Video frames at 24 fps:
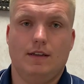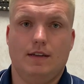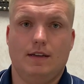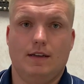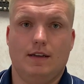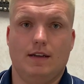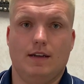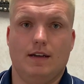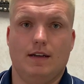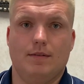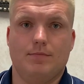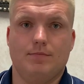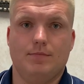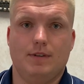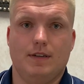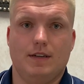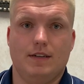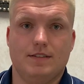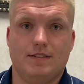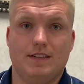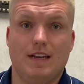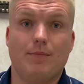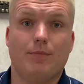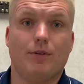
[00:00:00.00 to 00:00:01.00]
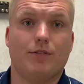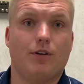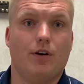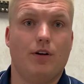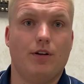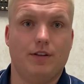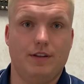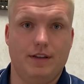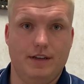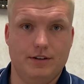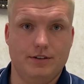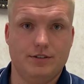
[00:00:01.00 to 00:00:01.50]
And same with
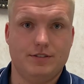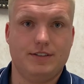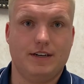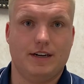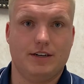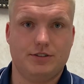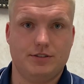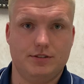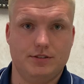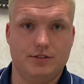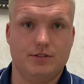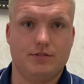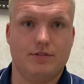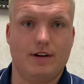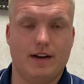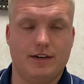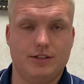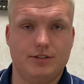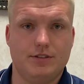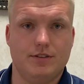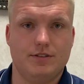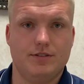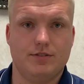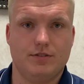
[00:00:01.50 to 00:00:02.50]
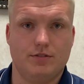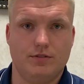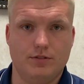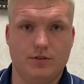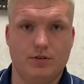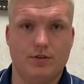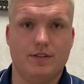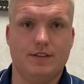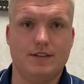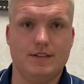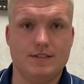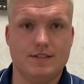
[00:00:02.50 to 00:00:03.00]
all the intersection directions. So
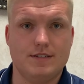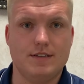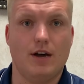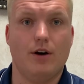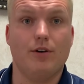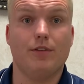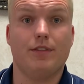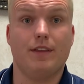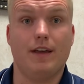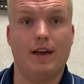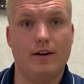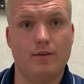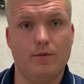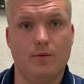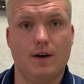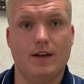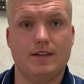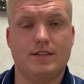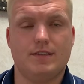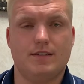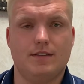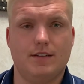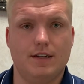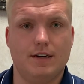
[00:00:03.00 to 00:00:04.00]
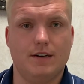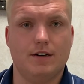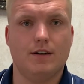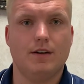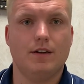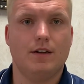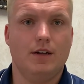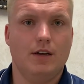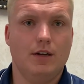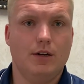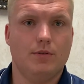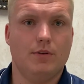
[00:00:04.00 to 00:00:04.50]
northeast, south, and west there
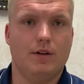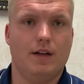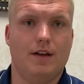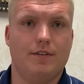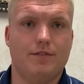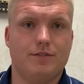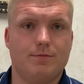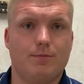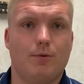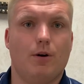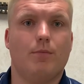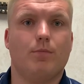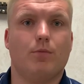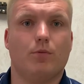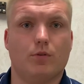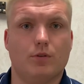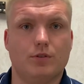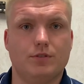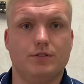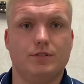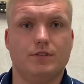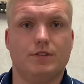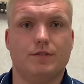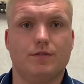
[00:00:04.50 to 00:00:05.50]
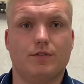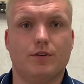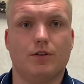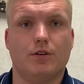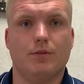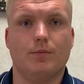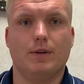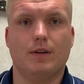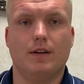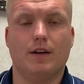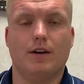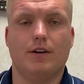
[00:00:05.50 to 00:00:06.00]
will have small portions of curb
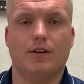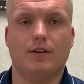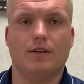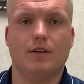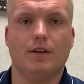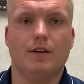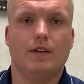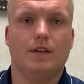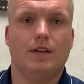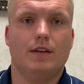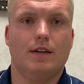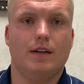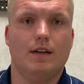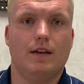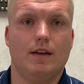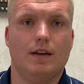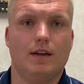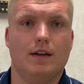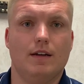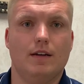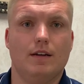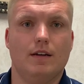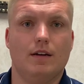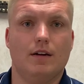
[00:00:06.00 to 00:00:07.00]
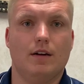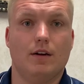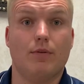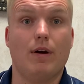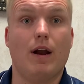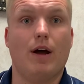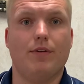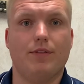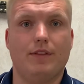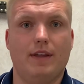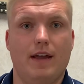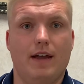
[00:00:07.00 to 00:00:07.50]
and gutter
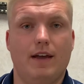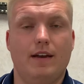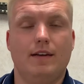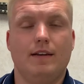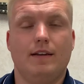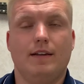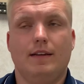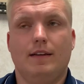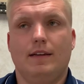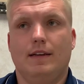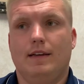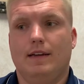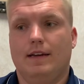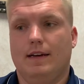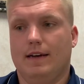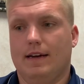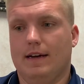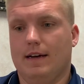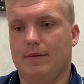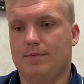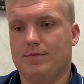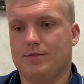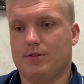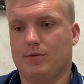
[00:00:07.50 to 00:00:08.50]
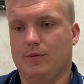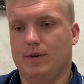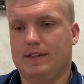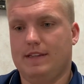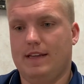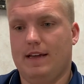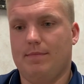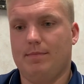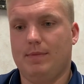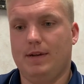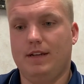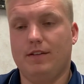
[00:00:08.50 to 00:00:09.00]
around that. So what
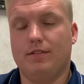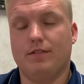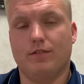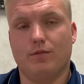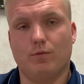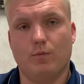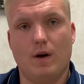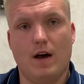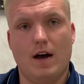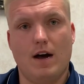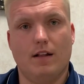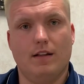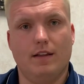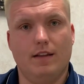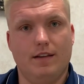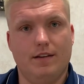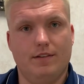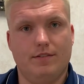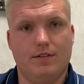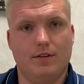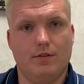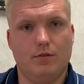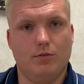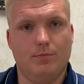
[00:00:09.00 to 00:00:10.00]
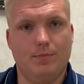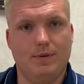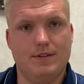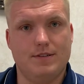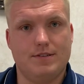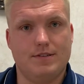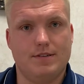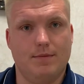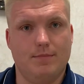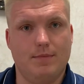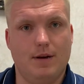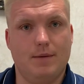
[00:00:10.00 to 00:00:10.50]
that means as well is there will be
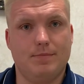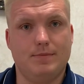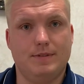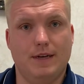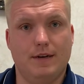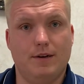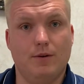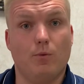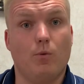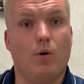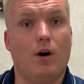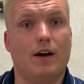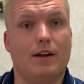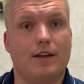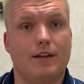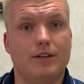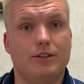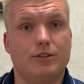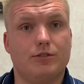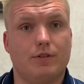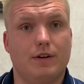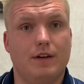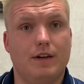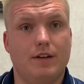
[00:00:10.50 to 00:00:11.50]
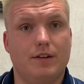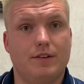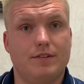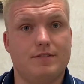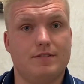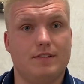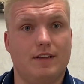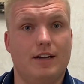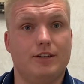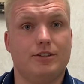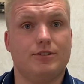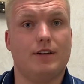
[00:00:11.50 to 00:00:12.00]
some updated walking trails
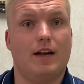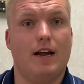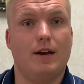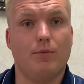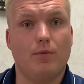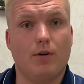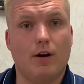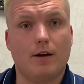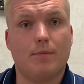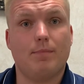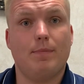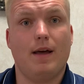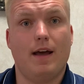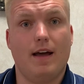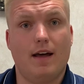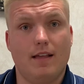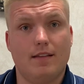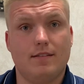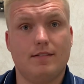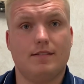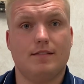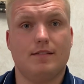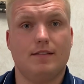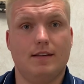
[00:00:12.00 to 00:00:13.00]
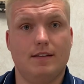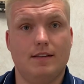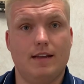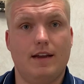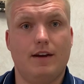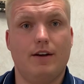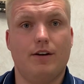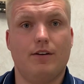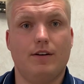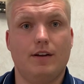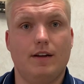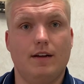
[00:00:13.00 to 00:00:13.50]
slash sidewalk paths in that
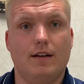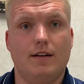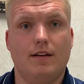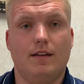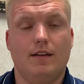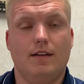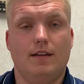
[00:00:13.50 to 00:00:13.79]
area